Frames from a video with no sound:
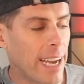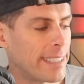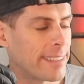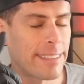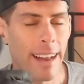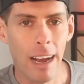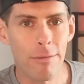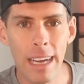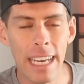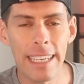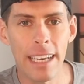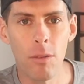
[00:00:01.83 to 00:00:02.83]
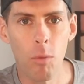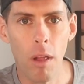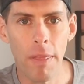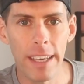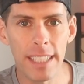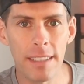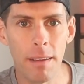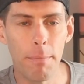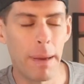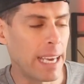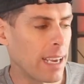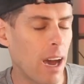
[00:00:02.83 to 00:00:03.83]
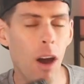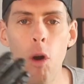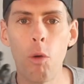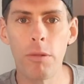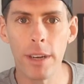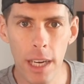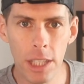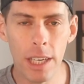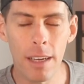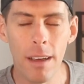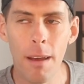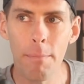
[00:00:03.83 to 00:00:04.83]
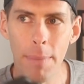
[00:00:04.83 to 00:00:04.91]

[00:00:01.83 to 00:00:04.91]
I, I really didn't want this to be a whole production,